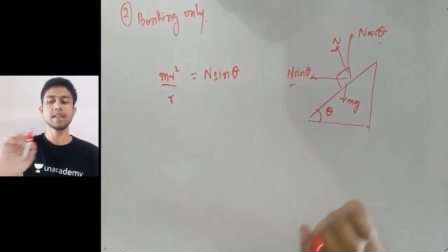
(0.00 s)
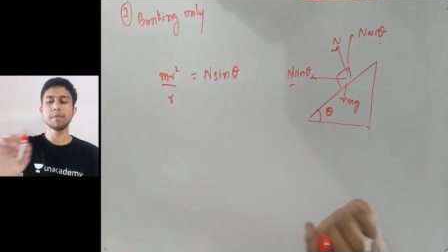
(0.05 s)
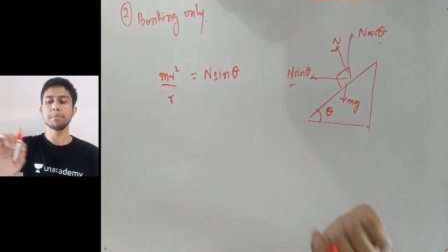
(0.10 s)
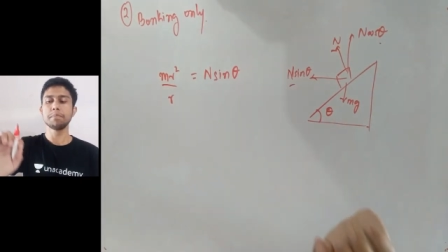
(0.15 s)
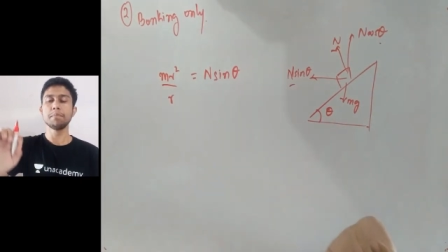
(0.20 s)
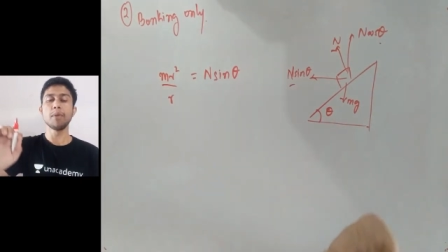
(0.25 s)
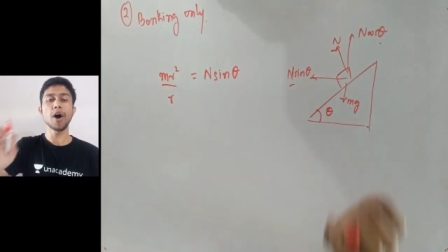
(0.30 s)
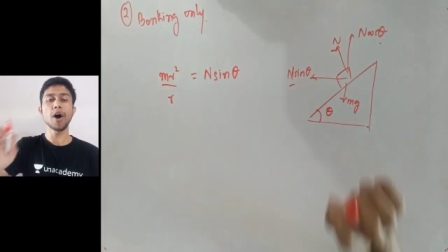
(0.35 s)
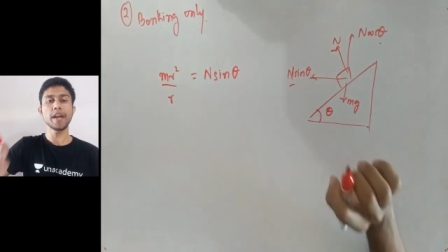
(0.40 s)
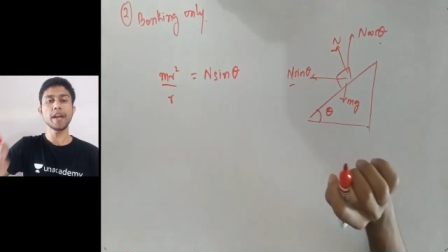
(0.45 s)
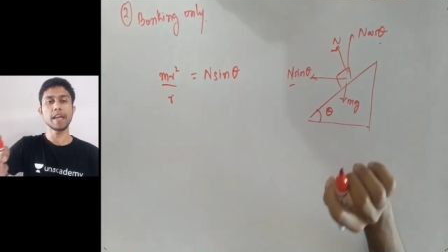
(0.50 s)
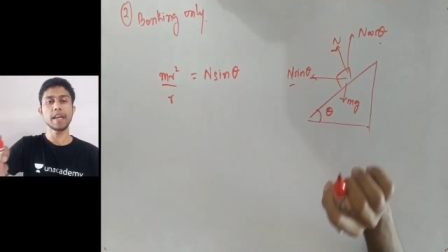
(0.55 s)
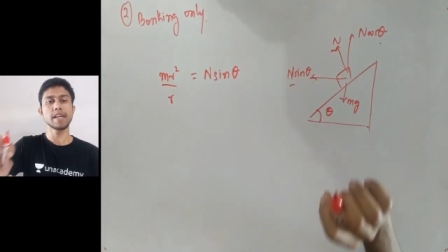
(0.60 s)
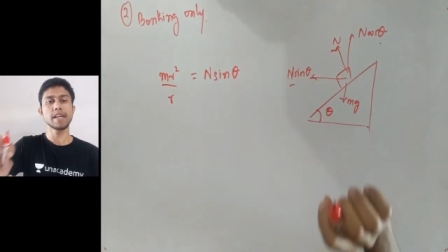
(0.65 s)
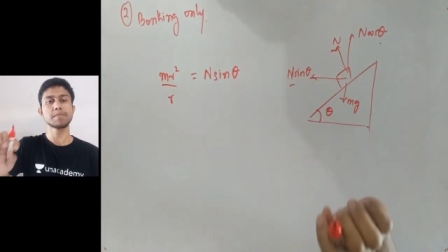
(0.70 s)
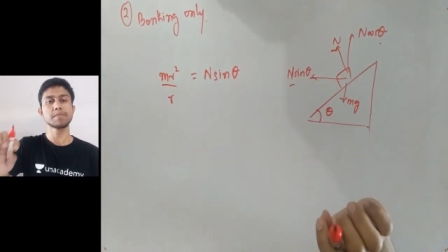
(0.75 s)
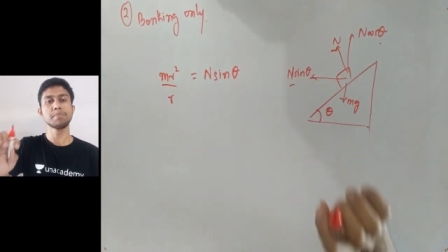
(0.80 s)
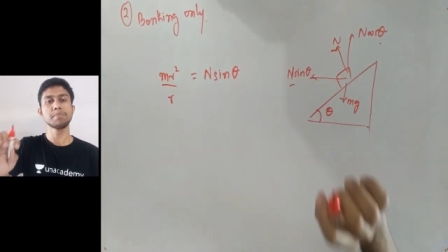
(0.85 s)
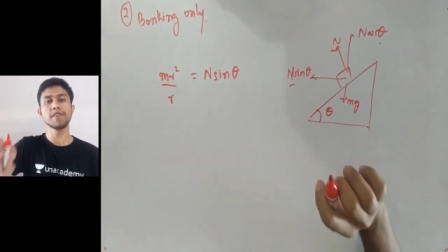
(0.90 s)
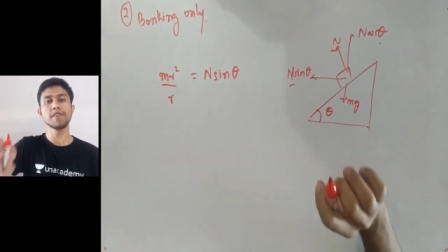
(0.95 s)
the
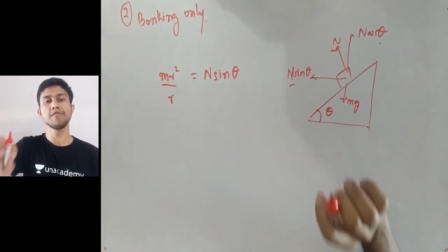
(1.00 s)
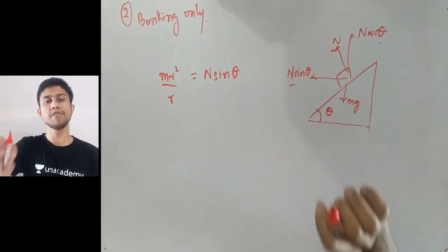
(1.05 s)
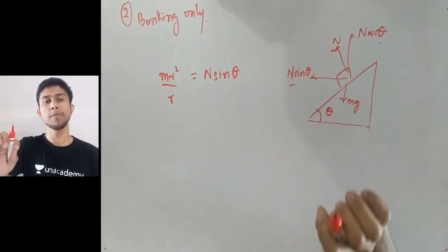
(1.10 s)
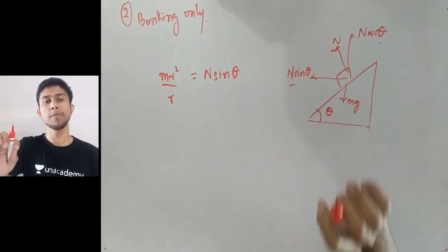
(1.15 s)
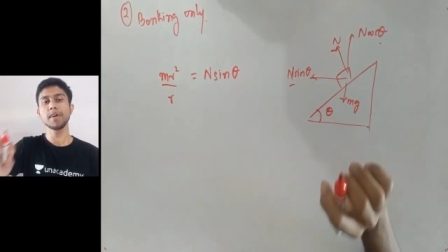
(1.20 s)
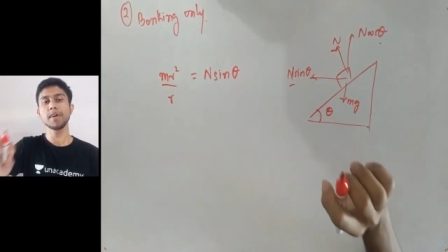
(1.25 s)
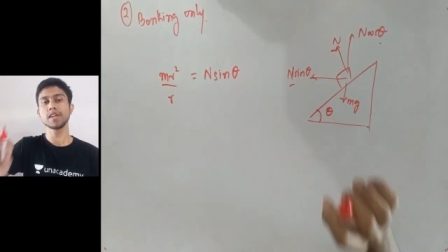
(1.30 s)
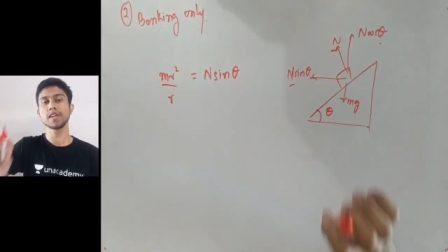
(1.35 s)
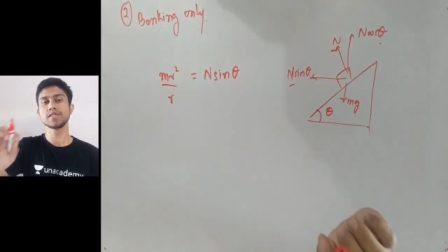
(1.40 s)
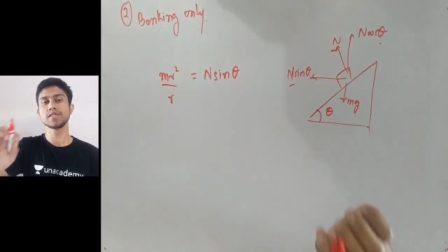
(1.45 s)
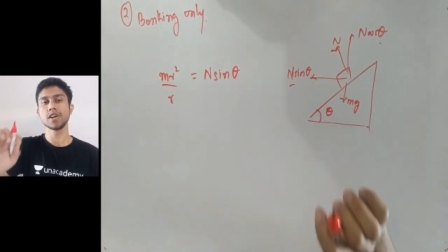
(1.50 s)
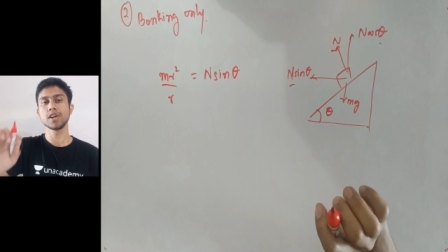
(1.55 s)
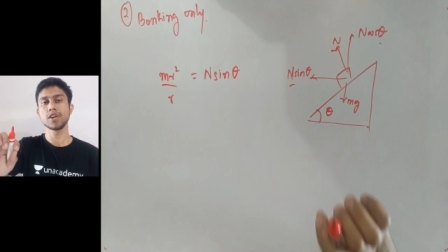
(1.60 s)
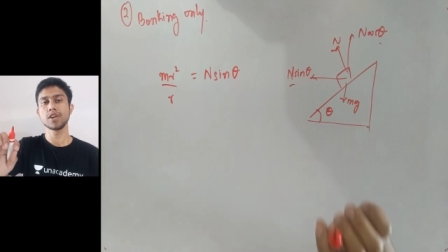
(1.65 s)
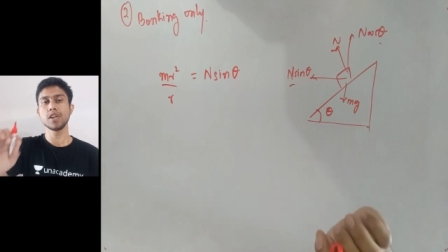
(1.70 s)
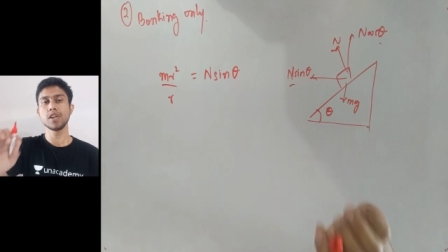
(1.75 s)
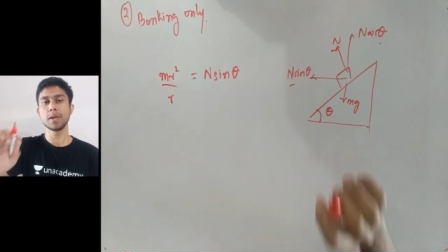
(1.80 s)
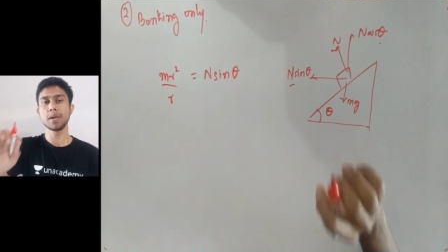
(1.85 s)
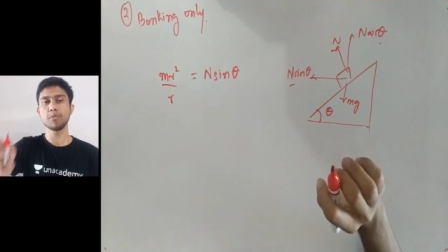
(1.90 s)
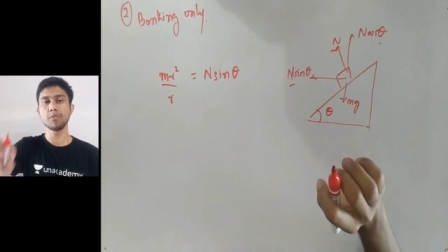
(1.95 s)
body is performing a
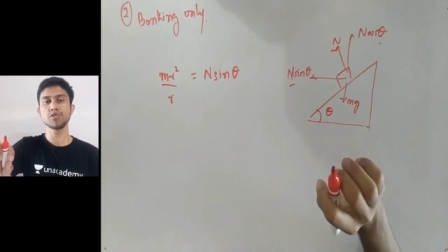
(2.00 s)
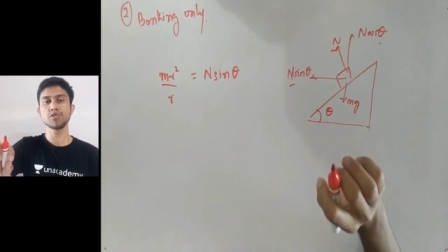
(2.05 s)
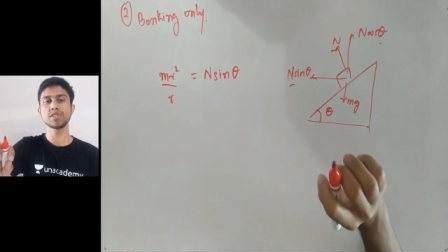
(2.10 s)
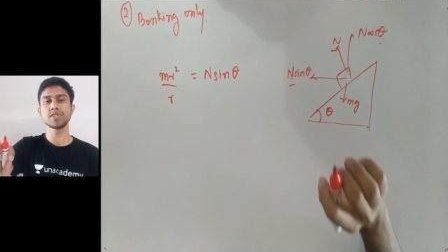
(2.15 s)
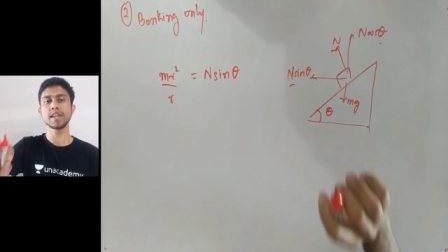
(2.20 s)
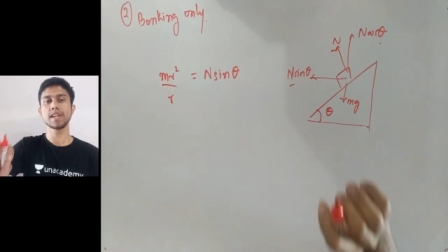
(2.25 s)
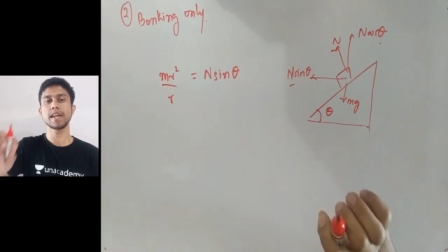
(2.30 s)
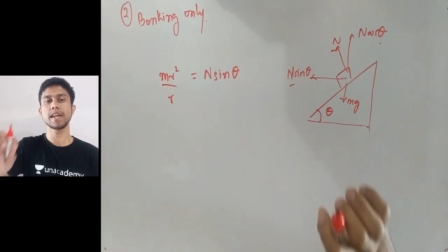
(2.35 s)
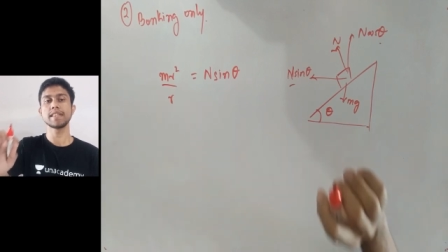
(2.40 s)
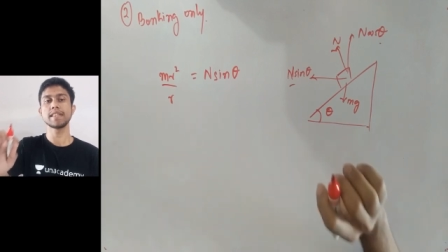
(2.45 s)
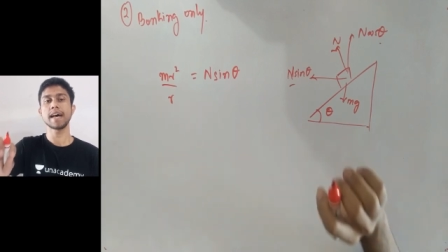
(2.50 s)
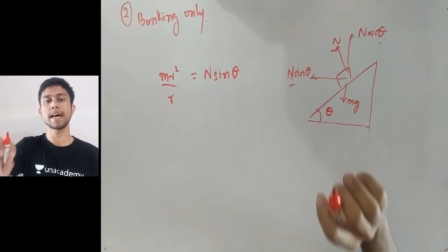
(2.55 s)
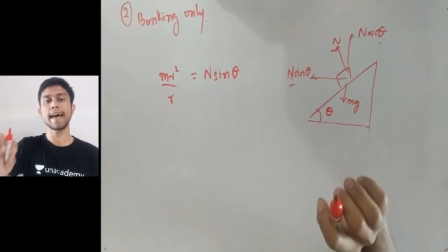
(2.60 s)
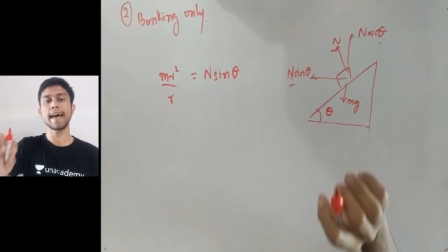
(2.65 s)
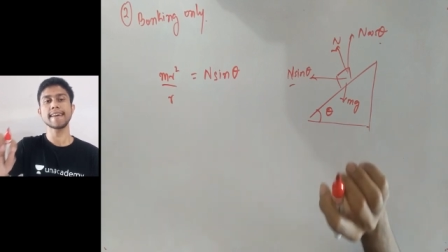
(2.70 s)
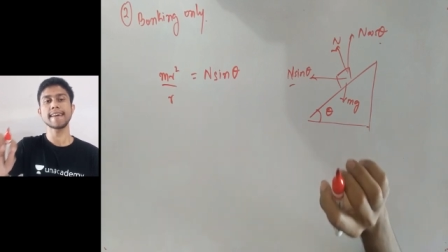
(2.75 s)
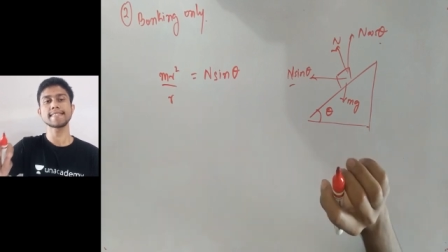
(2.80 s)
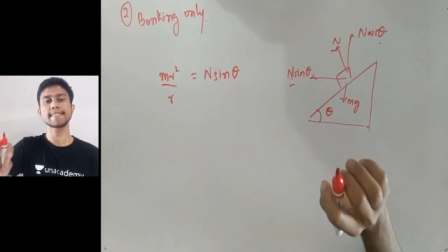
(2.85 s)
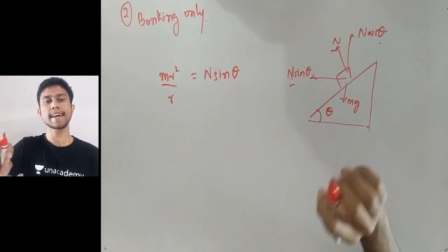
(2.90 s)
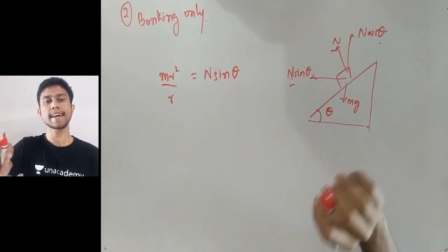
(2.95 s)
circular motion
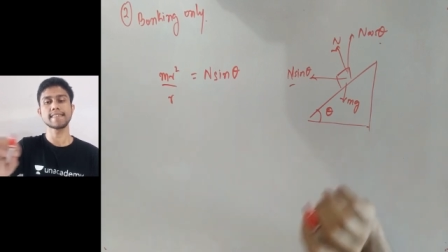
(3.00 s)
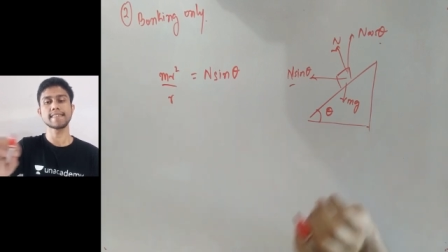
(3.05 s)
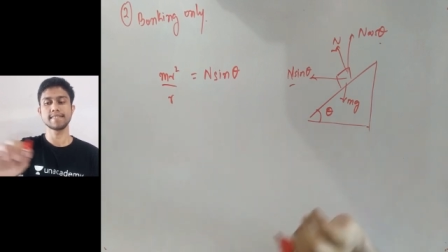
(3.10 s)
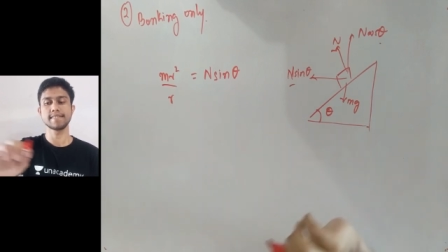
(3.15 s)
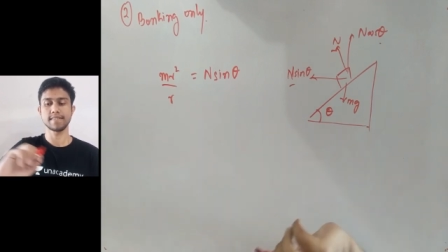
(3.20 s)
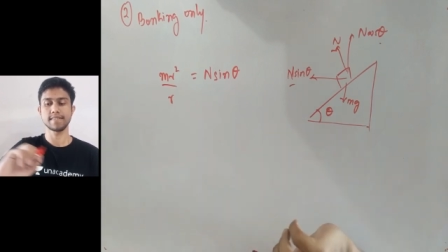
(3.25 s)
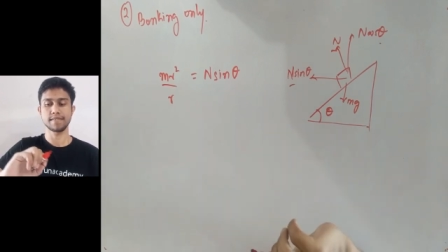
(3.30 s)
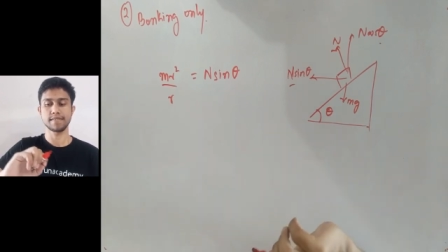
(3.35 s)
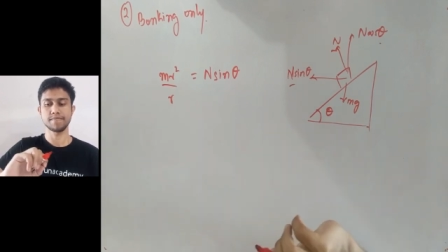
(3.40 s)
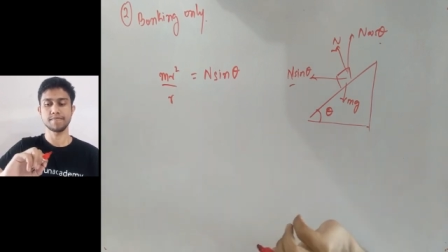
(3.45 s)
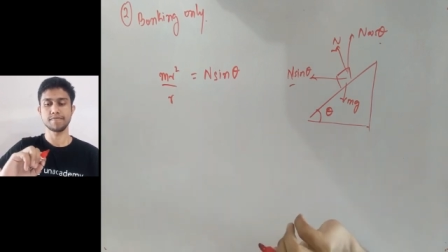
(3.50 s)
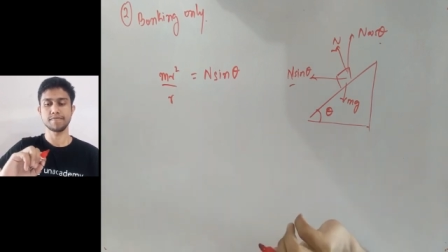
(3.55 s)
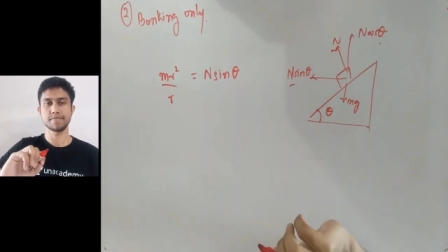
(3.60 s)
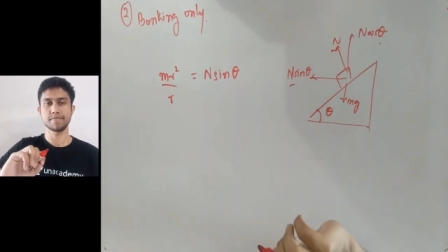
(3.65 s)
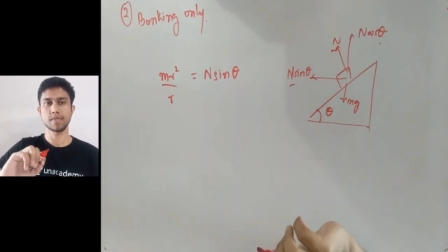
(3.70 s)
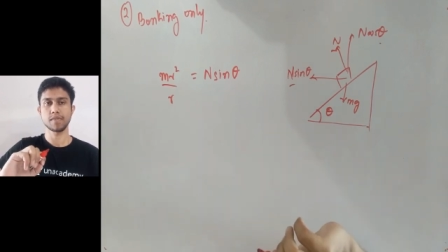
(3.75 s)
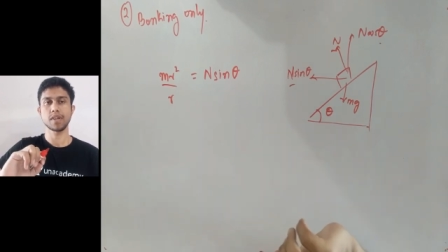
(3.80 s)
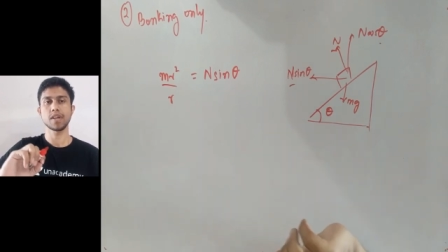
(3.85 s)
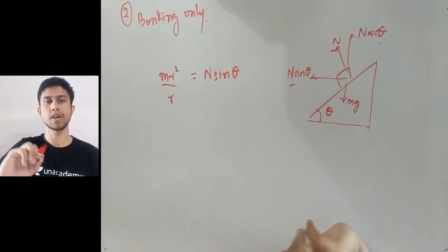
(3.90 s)
in the x-axis.